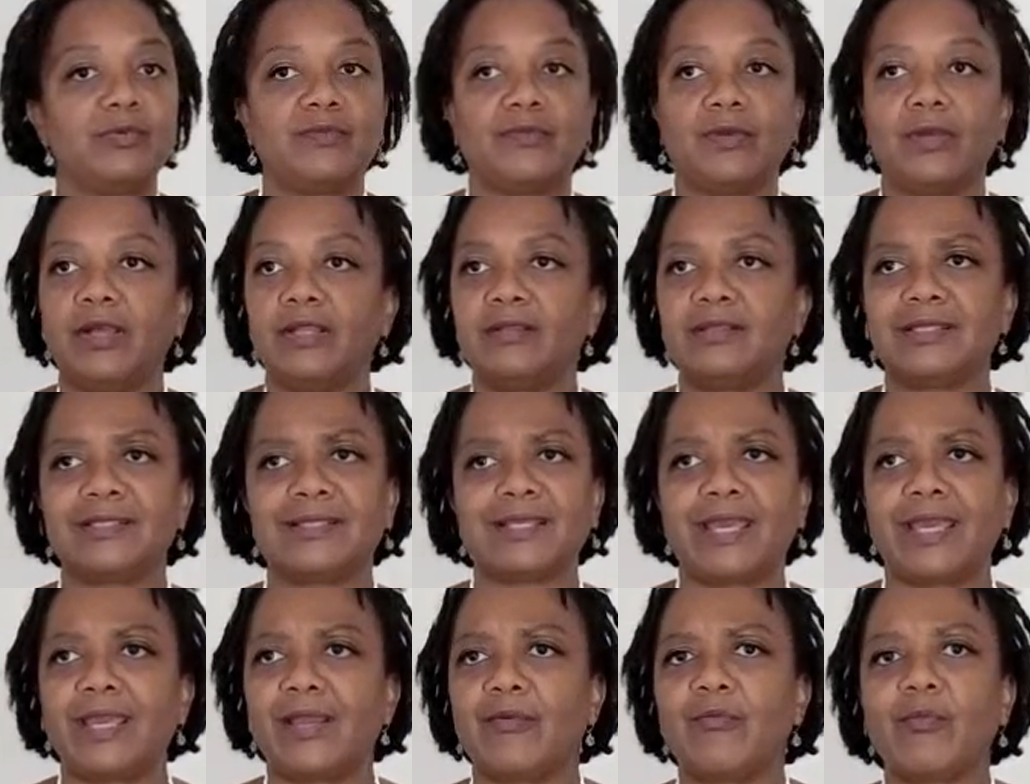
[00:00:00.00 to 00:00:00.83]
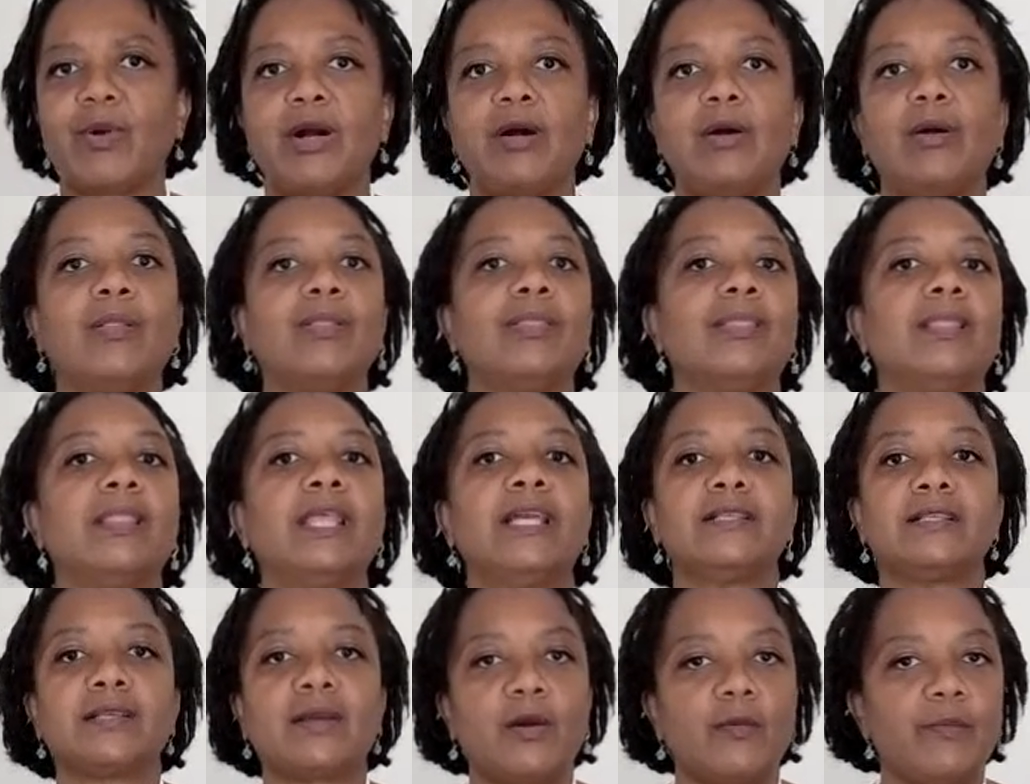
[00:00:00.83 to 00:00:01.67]
and saying, well, let's
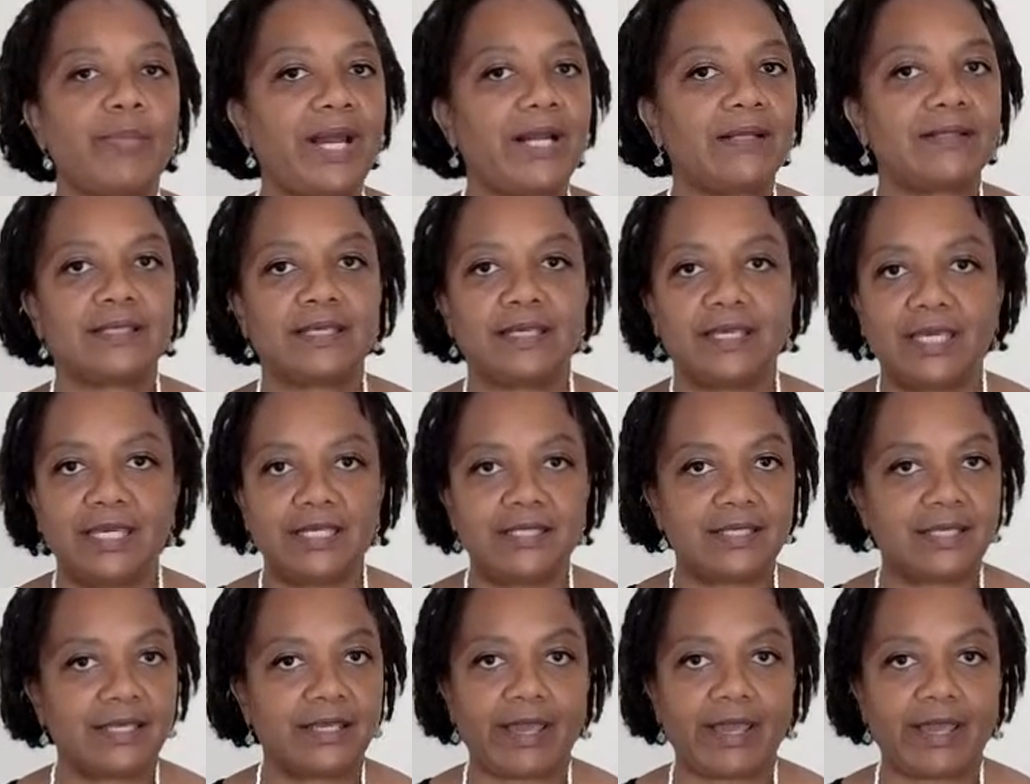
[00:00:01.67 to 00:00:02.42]
go back to eating